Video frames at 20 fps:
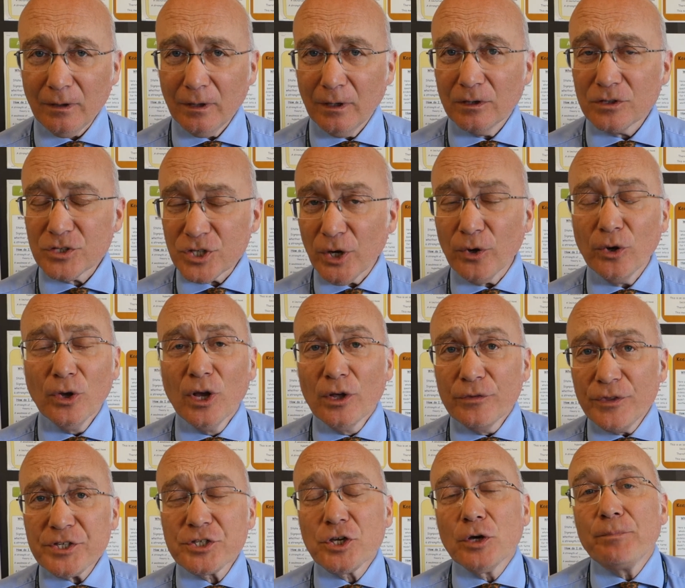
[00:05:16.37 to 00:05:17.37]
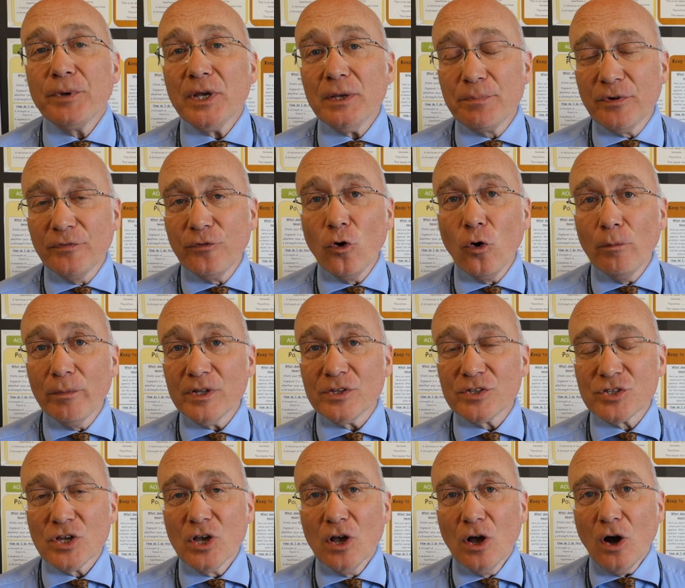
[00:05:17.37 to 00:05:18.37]
So this could be
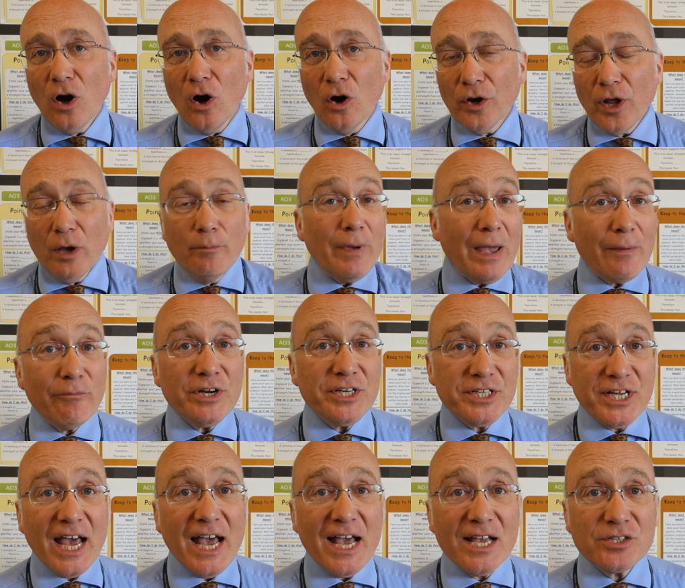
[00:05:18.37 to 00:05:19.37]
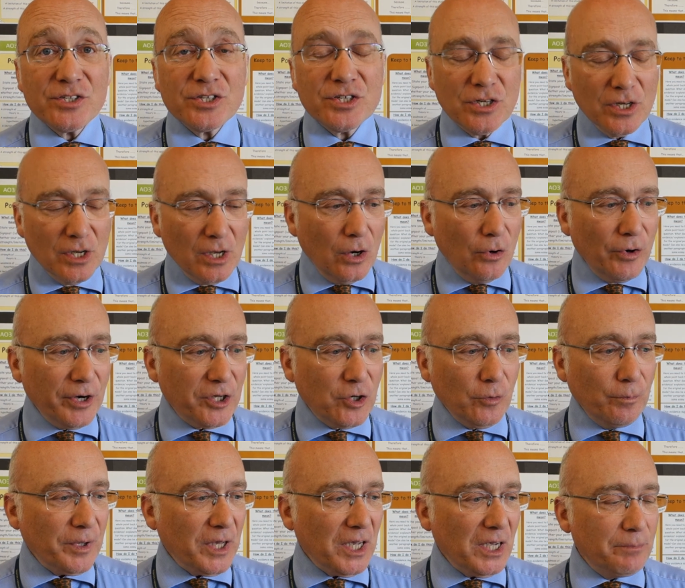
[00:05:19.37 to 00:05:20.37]
performance on a memory test, or it could
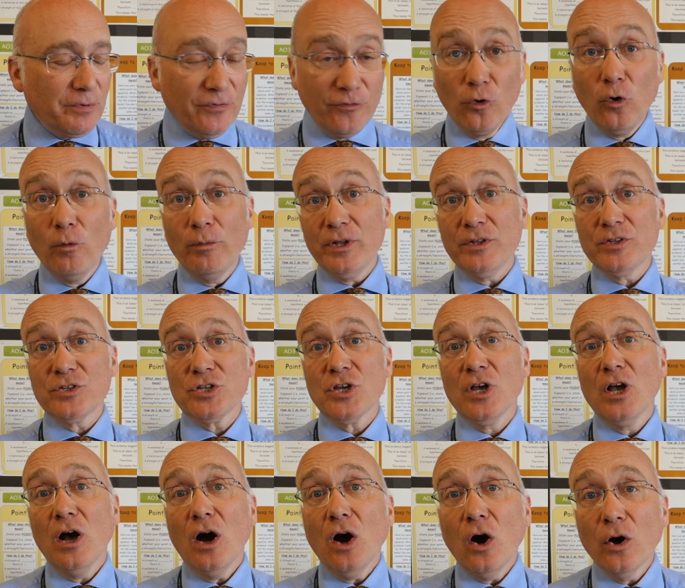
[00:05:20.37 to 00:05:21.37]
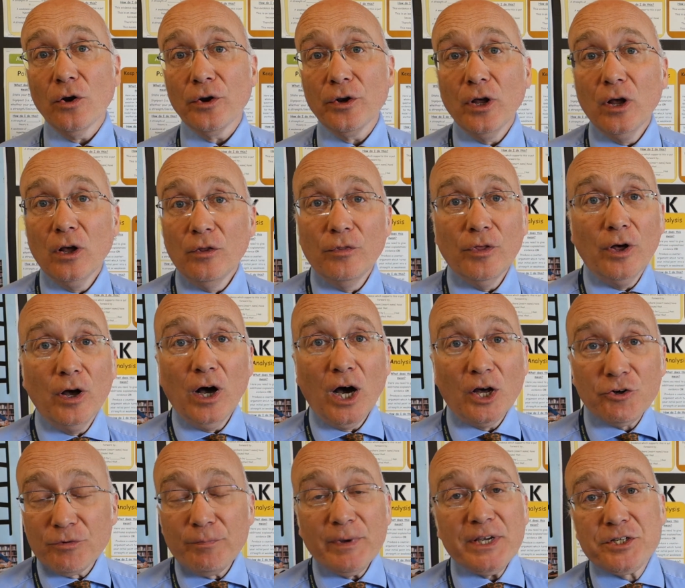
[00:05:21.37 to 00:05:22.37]
be performance on the
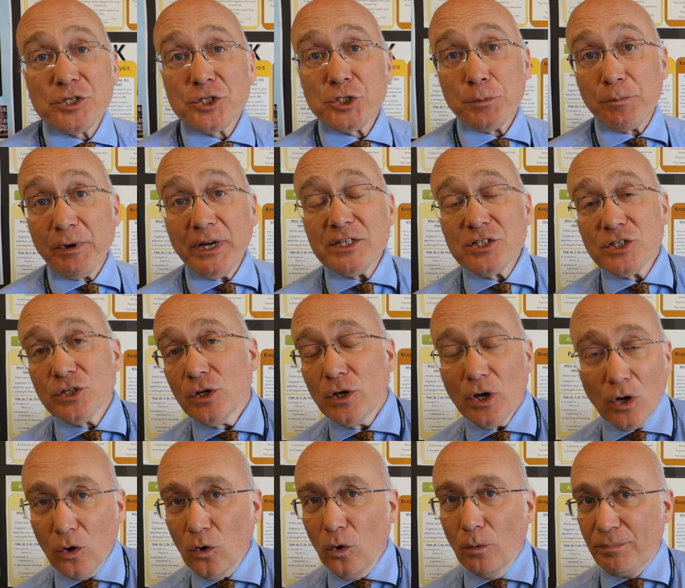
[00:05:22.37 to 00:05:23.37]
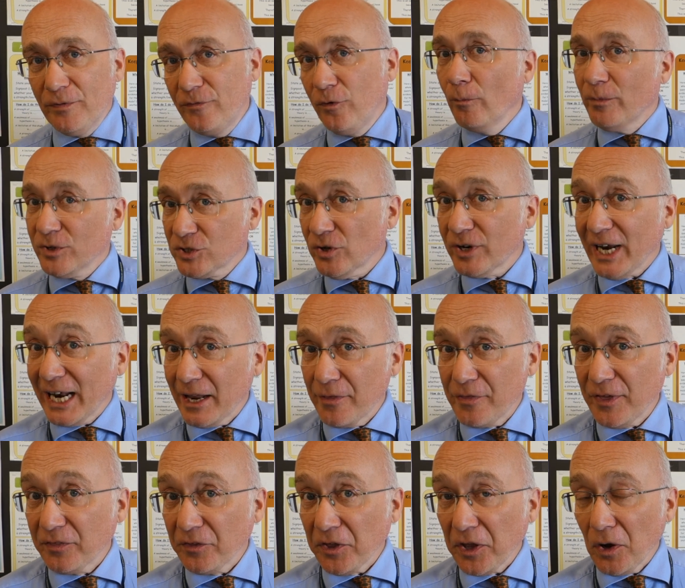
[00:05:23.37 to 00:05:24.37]
100-meter sprint, or performance on
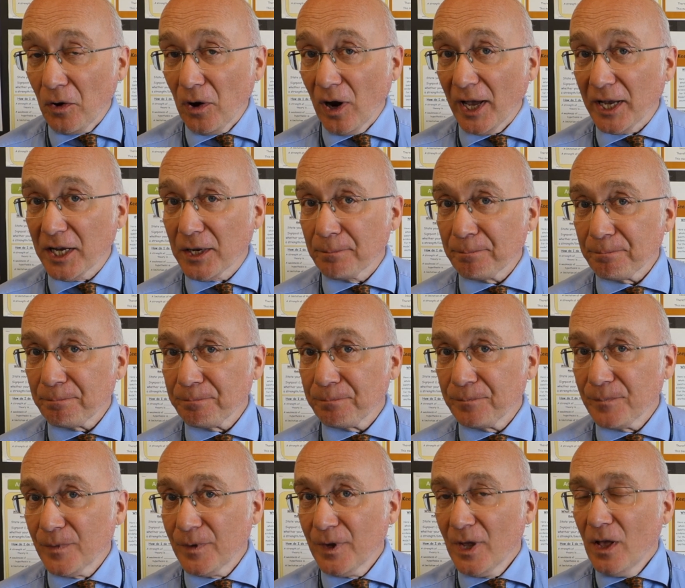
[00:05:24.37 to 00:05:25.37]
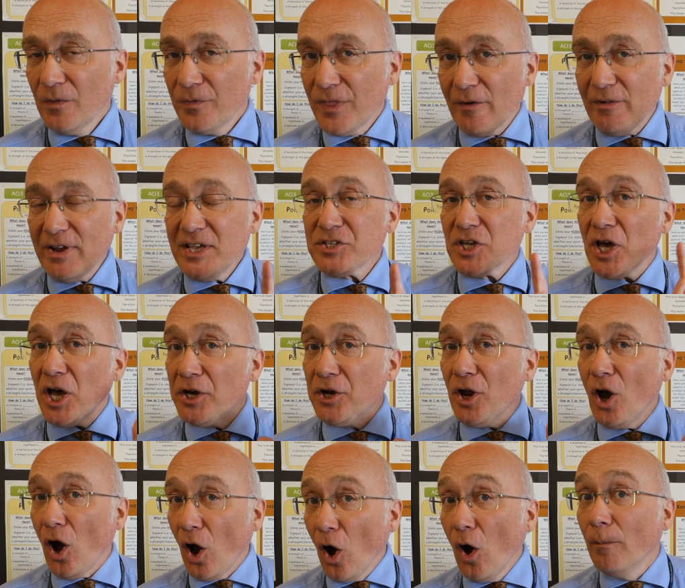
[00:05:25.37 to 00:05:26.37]
anything that you like. There is
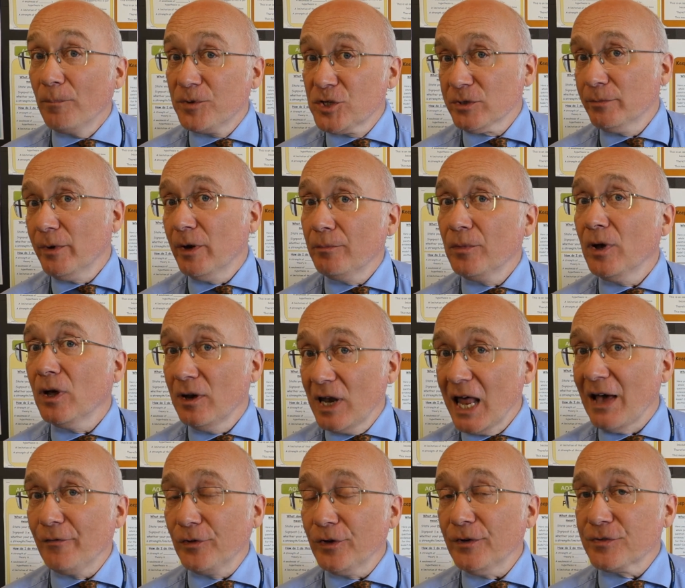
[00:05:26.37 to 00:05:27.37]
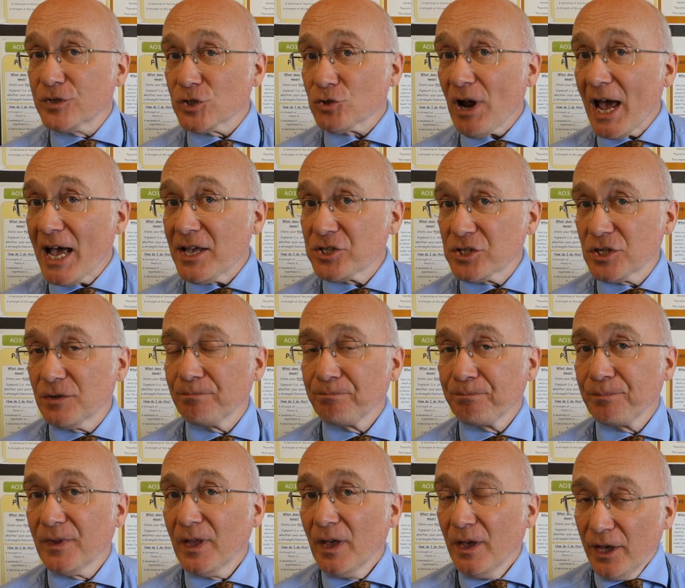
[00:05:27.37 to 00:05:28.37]
an optimum level of stress.
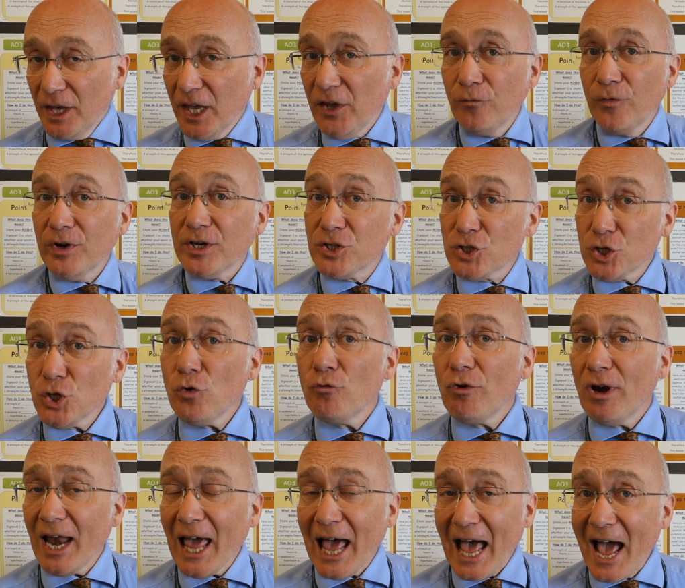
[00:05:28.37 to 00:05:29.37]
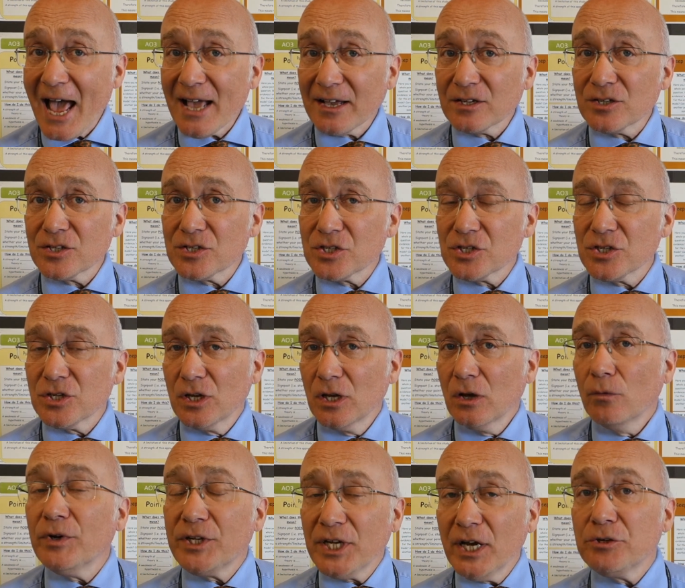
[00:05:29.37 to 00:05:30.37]
If we're too relaxed,
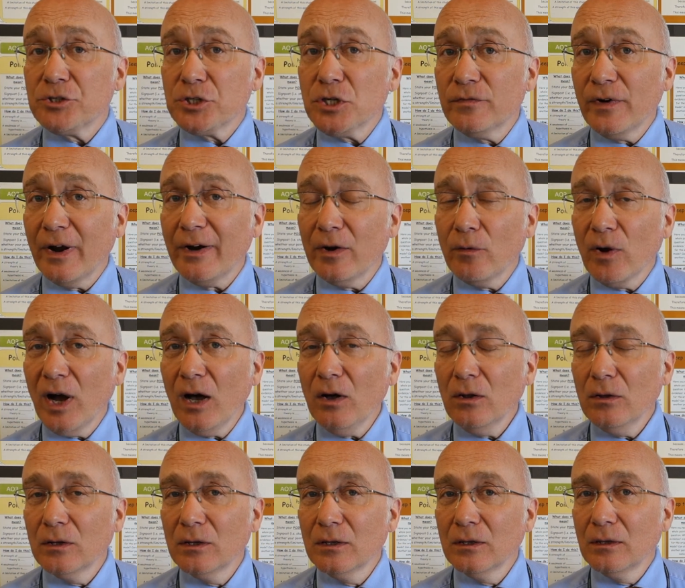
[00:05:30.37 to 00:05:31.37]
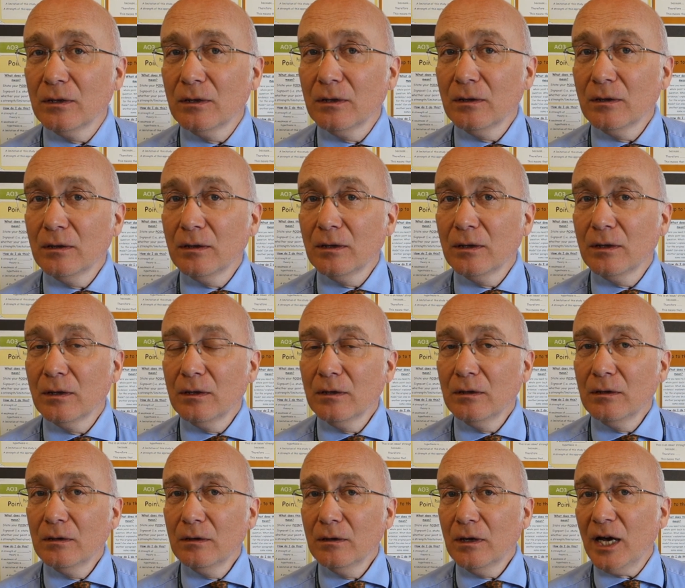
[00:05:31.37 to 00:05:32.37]
we don't do very well.
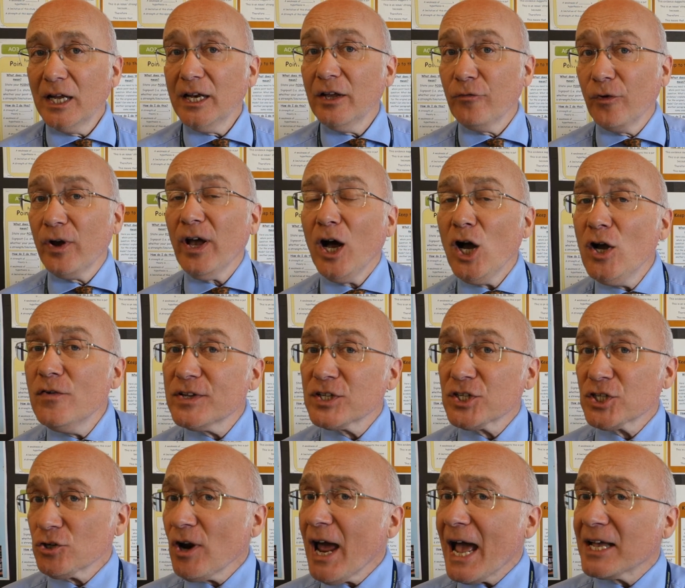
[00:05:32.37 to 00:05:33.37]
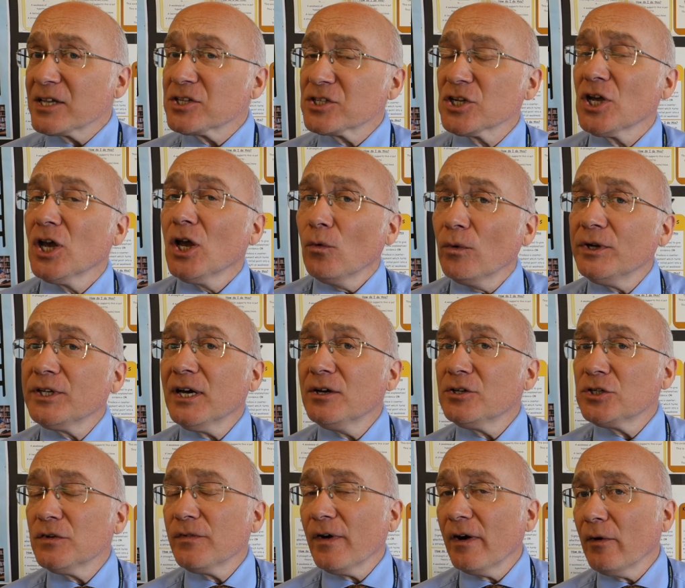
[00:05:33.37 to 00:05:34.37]
And if we're overstressed, we don't
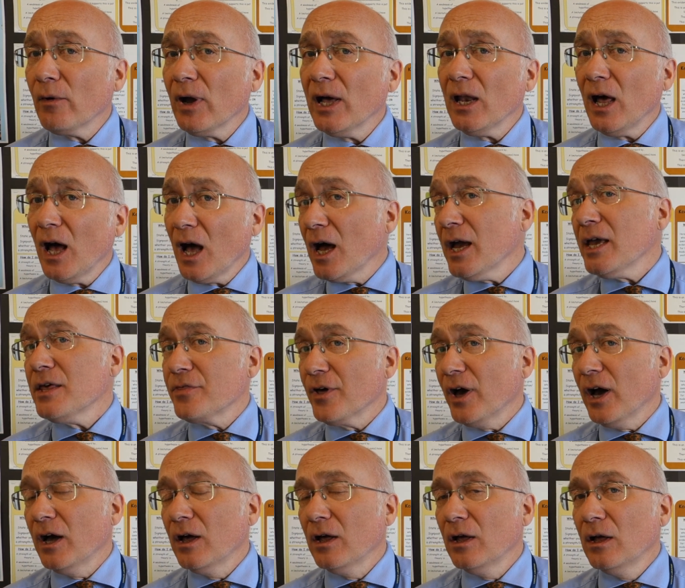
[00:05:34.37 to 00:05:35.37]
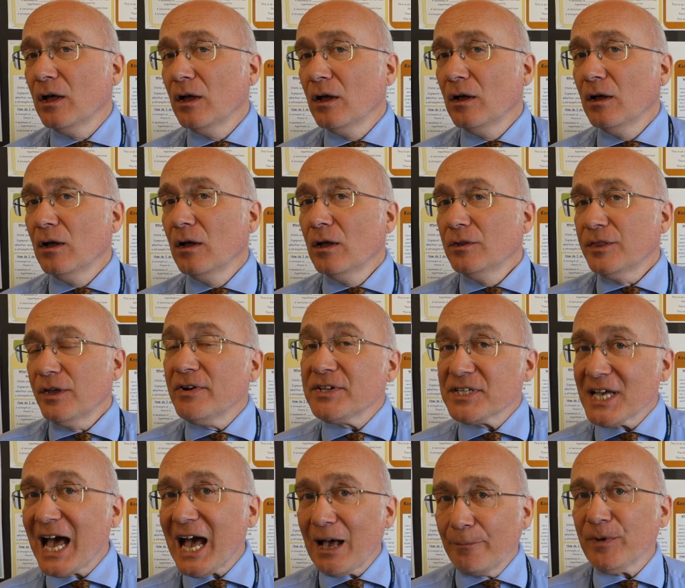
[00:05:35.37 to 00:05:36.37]
do very well either. There is a
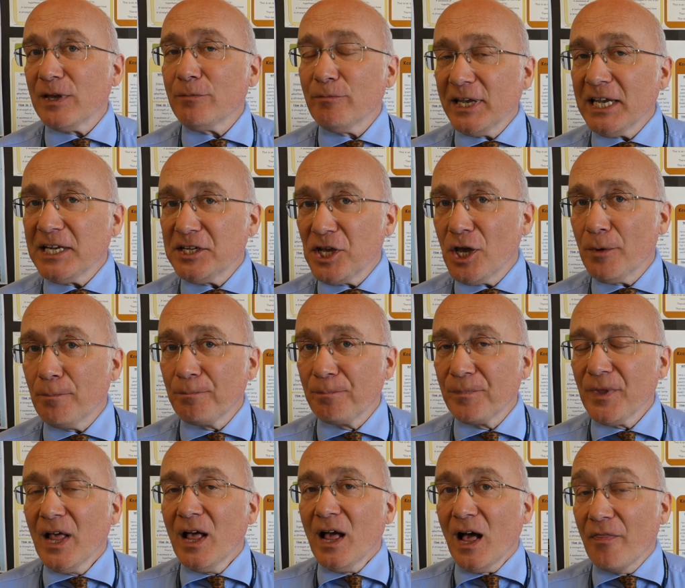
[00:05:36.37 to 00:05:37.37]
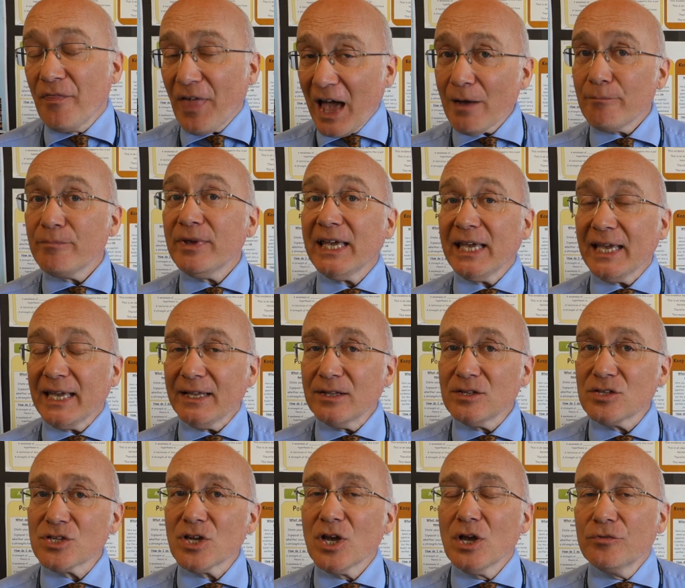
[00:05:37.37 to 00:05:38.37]
happy medium. And that
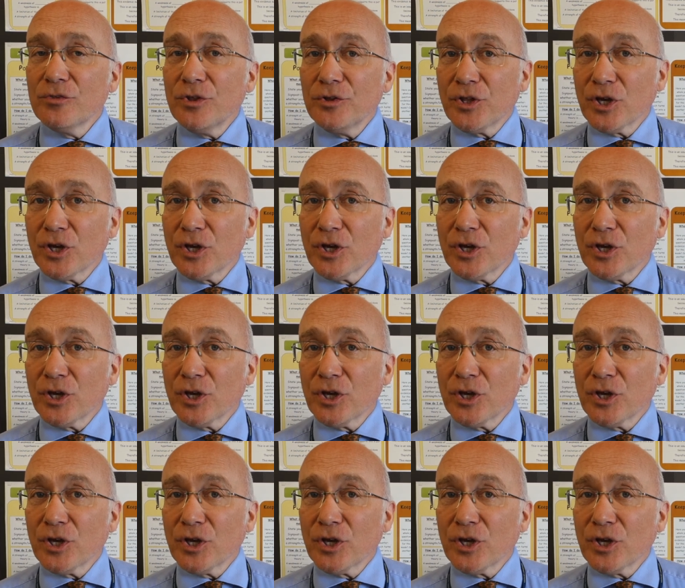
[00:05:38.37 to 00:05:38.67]
means that the